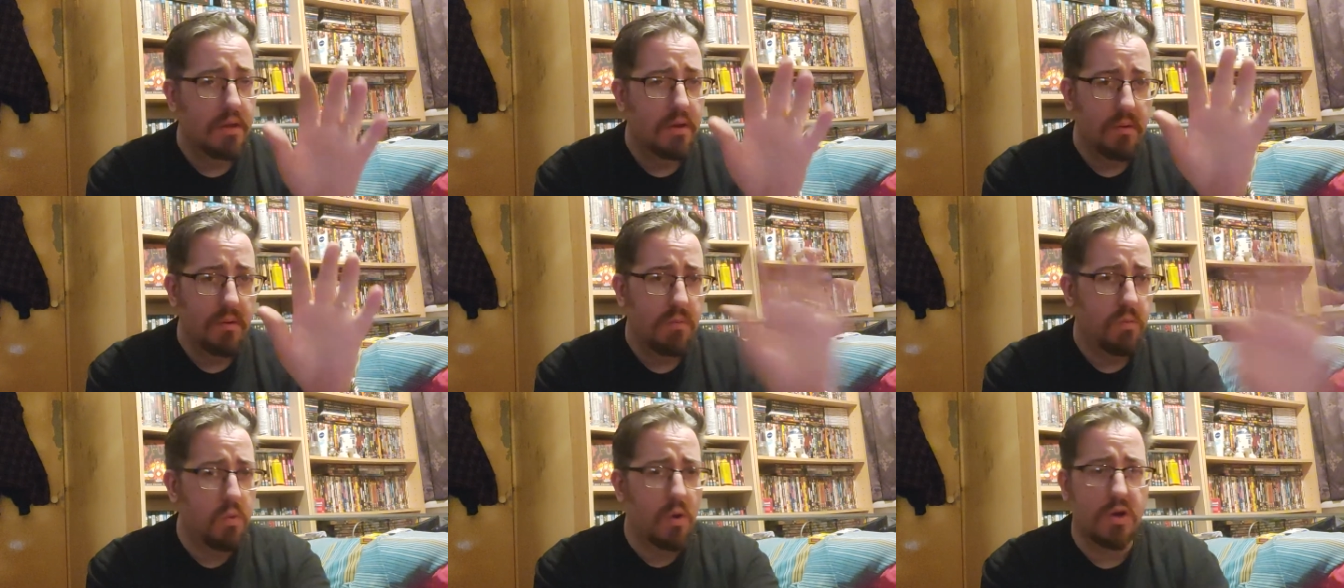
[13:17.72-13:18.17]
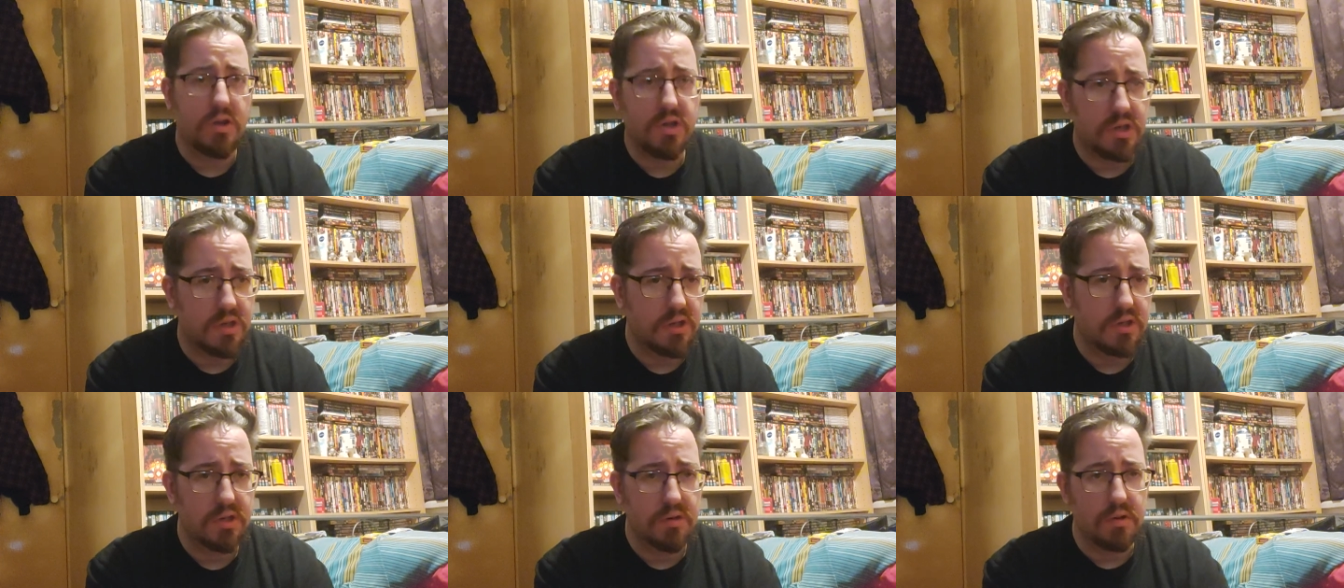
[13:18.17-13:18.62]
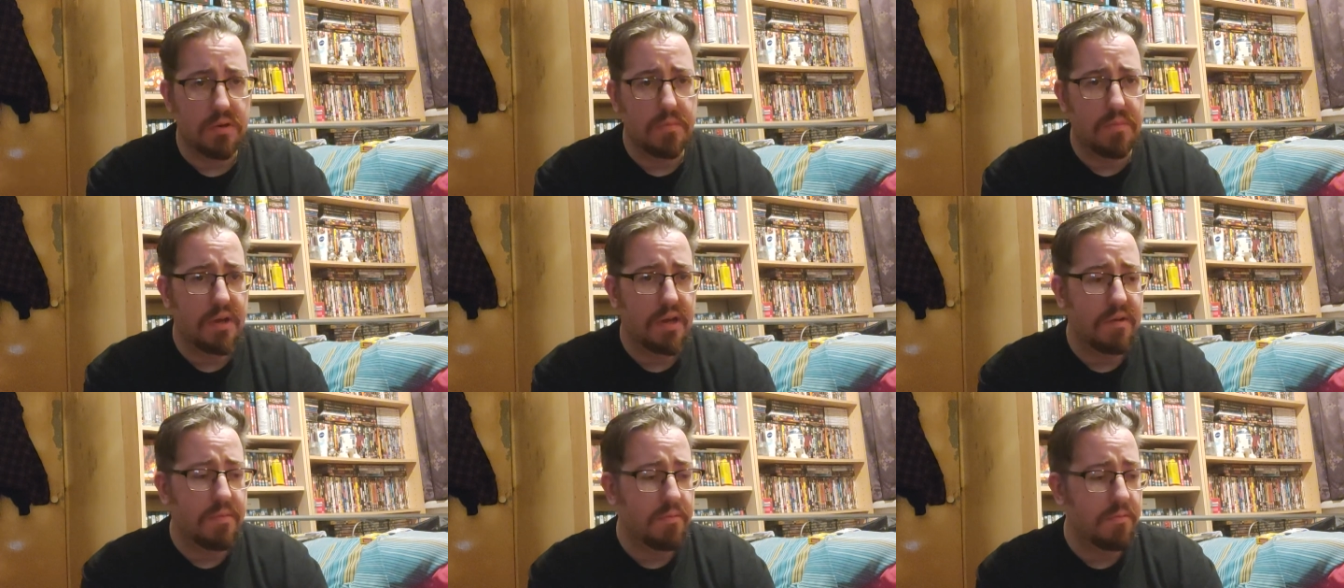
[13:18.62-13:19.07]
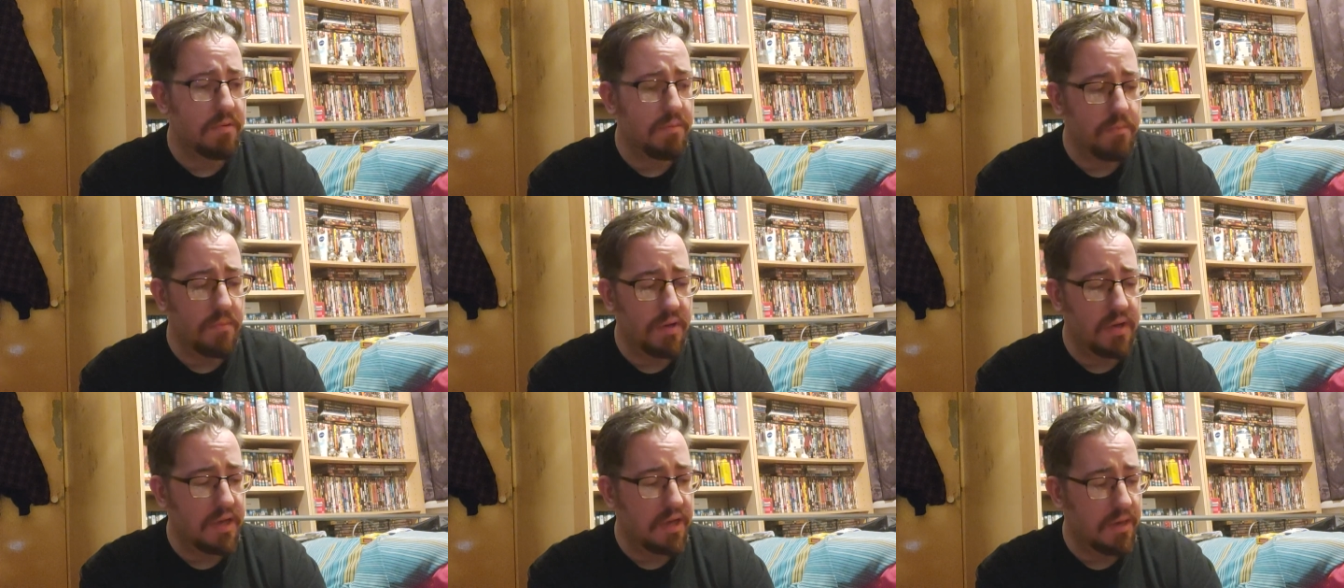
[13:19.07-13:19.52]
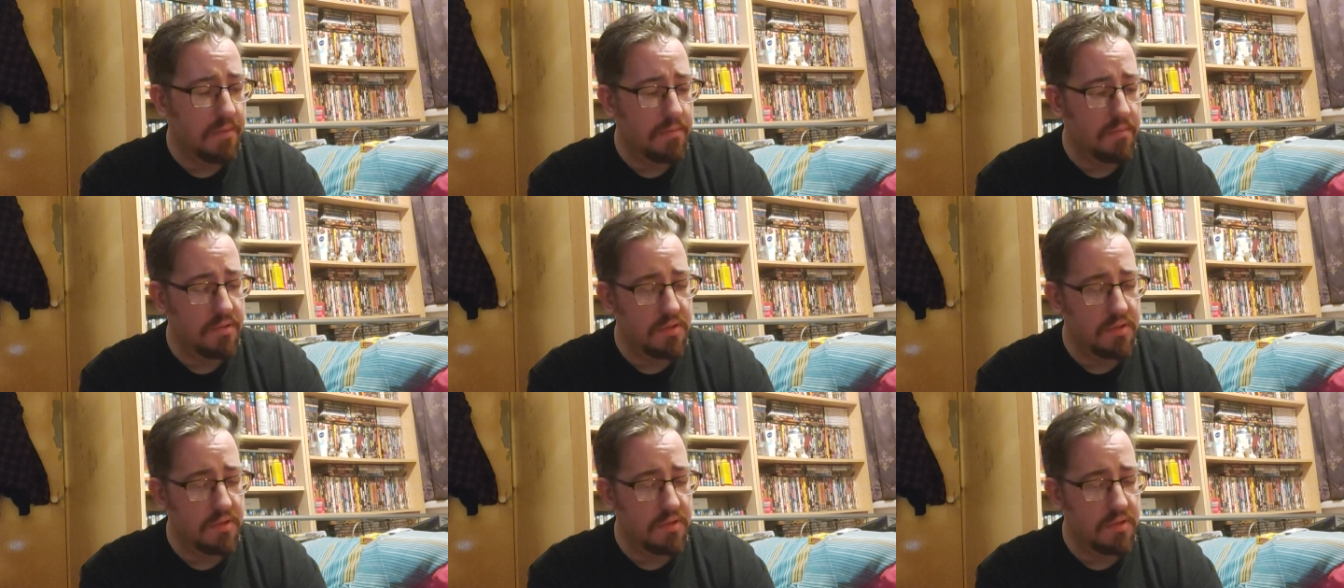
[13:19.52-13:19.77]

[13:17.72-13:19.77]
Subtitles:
watching a screenplay written by him.